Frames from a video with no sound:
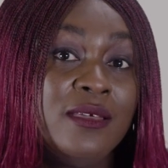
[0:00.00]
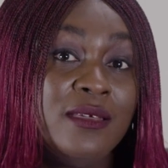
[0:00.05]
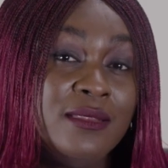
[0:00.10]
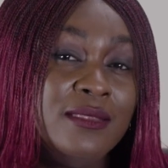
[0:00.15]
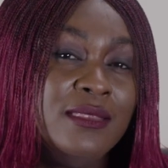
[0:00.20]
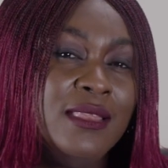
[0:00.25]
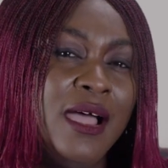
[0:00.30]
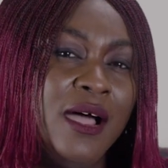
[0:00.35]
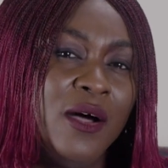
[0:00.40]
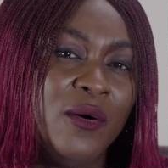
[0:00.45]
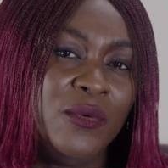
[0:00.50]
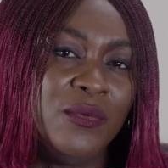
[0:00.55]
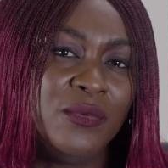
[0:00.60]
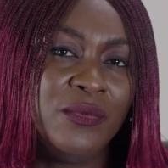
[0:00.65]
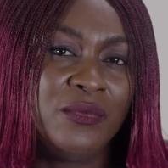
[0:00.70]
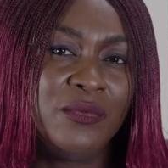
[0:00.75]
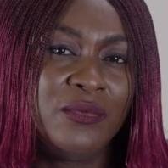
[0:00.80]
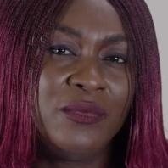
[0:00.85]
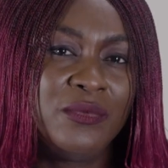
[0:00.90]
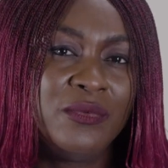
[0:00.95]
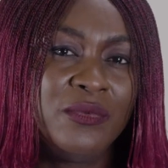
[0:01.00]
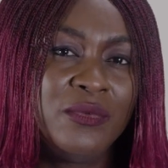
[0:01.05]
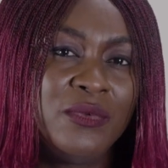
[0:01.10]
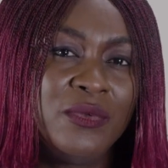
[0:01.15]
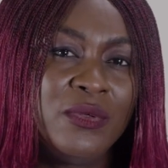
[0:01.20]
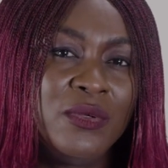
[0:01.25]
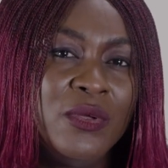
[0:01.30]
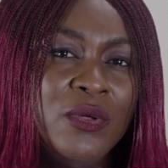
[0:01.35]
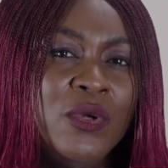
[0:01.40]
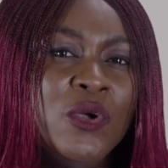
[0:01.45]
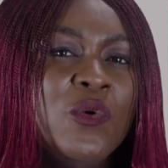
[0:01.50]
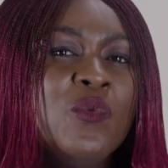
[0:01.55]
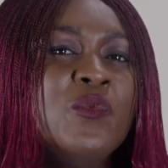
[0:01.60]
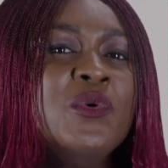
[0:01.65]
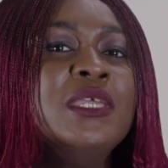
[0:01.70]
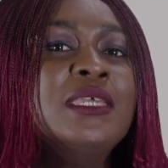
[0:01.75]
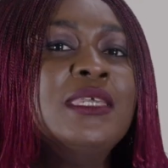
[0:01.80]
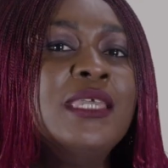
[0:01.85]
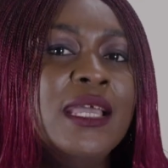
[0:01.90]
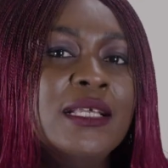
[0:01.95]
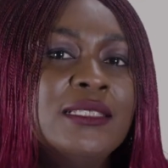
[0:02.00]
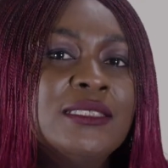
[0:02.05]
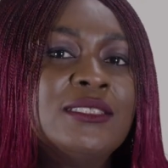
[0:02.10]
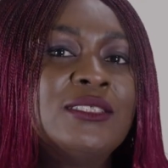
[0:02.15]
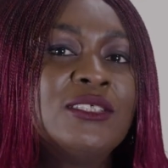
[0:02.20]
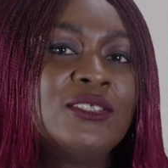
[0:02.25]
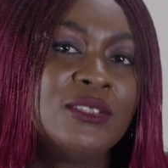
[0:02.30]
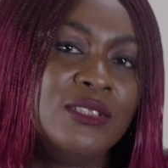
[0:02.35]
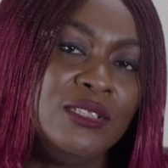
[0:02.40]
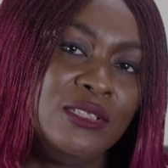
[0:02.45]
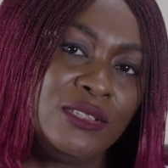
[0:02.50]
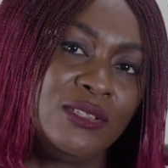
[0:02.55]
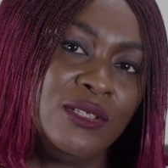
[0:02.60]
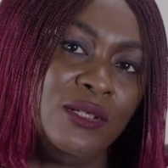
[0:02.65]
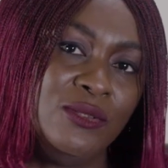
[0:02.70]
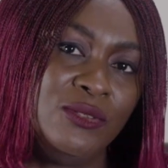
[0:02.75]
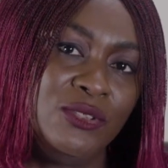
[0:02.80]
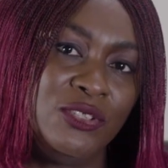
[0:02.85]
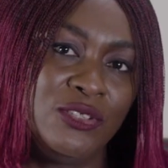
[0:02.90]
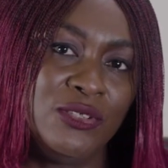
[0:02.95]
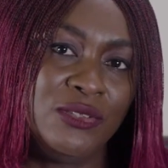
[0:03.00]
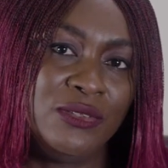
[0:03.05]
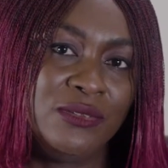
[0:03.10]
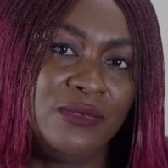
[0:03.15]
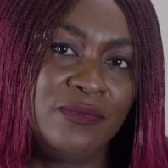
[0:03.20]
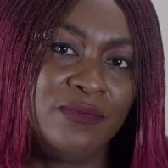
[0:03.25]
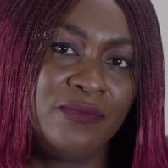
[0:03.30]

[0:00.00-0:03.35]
Now, we get to the solution.